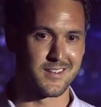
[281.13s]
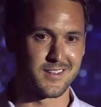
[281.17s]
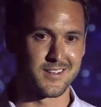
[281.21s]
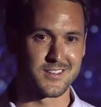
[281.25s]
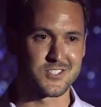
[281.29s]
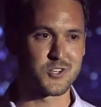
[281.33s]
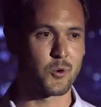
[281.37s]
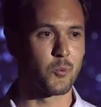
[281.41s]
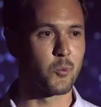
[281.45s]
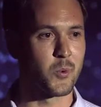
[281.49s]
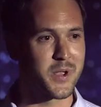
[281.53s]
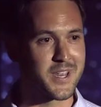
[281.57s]

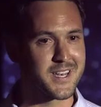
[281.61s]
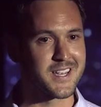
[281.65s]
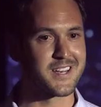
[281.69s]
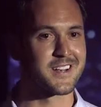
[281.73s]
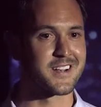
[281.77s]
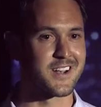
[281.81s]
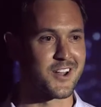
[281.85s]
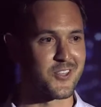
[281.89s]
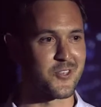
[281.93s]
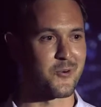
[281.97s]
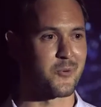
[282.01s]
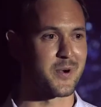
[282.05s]
So we need
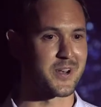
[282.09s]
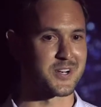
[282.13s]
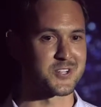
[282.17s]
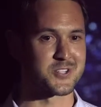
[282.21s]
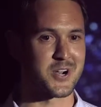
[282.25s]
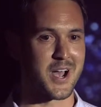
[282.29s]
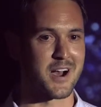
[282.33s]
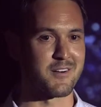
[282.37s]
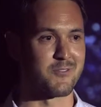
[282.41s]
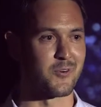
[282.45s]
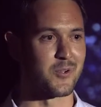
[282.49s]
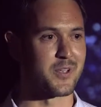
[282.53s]
another way to
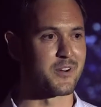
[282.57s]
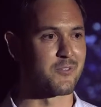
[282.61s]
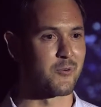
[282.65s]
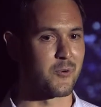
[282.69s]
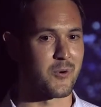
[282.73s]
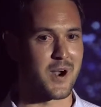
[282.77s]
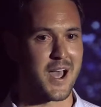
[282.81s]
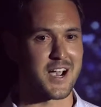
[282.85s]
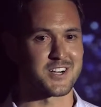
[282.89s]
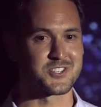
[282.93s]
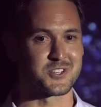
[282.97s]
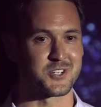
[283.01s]
travel if
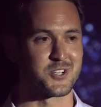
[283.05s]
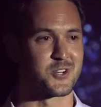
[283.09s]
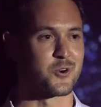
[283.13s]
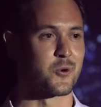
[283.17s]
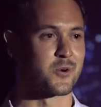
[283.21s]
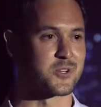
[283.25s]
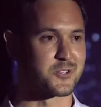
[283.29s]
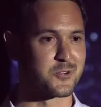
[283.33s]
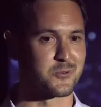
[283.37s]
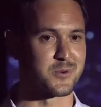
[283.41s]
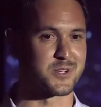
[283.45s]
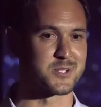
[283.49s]
we're actually
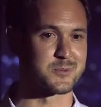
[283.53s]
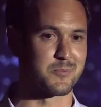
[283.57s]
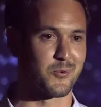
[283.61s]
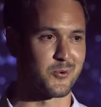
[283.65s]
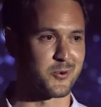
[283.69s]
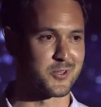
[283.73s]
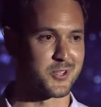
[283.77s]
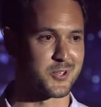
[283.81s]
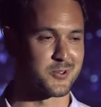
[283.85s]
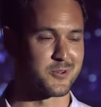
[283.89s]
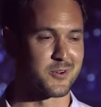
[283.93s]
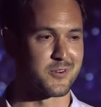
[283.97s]
going to
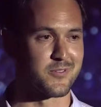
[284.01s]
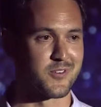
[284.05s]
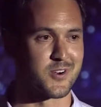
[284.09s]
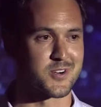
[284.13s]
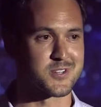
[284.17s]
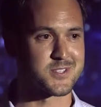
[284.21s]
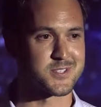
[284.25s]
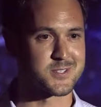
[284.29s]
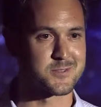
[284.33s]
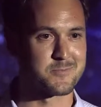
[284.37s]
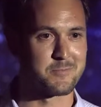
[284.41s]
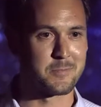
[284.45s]
explore the
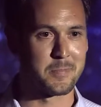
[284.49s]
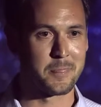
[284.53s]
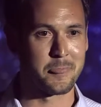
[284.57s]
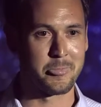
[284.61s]
universe.